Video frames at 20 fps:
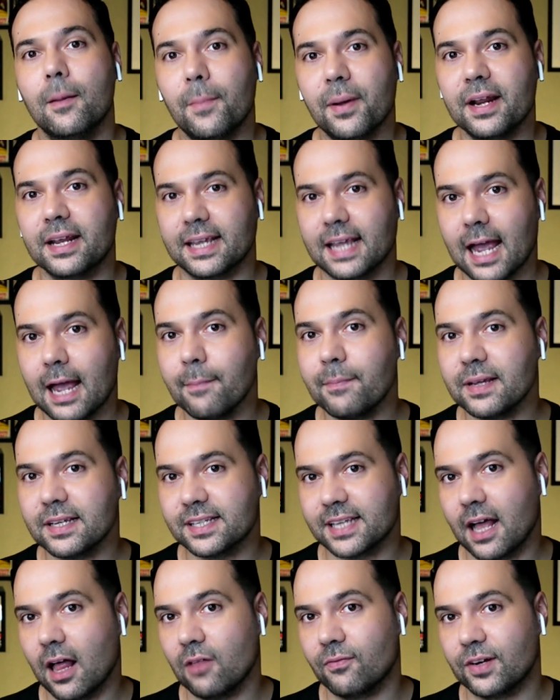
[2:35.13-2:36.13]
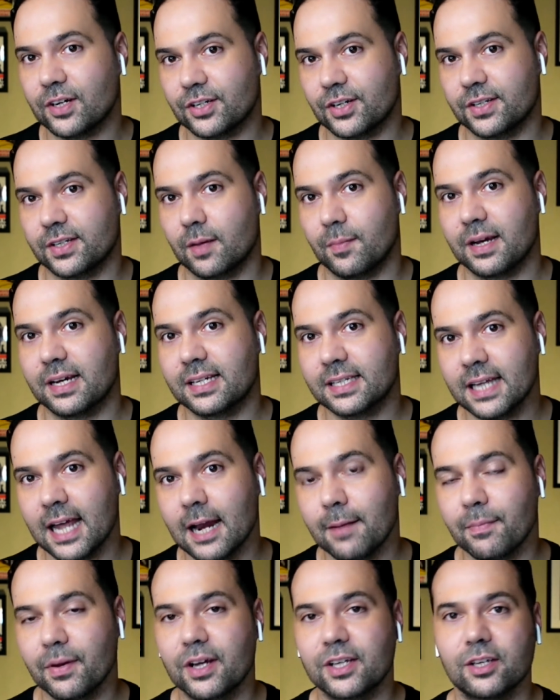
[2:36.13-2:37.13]
but it can be salvaged to some
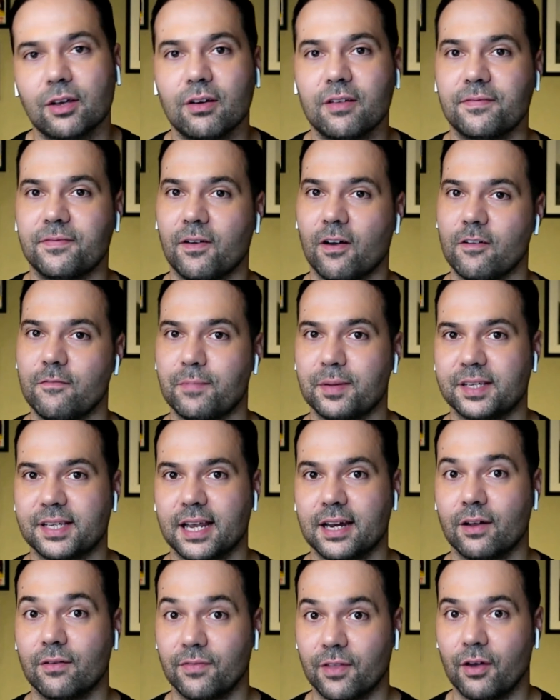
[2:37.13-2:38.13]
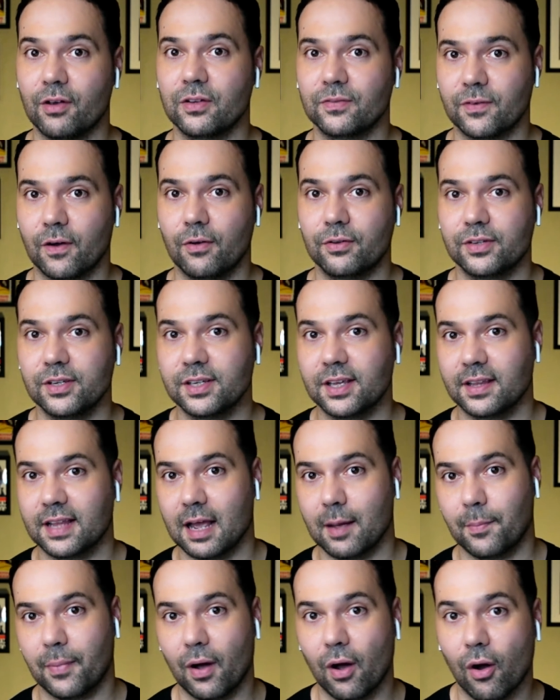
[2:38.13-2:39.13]
extent because only five percent of those voters in that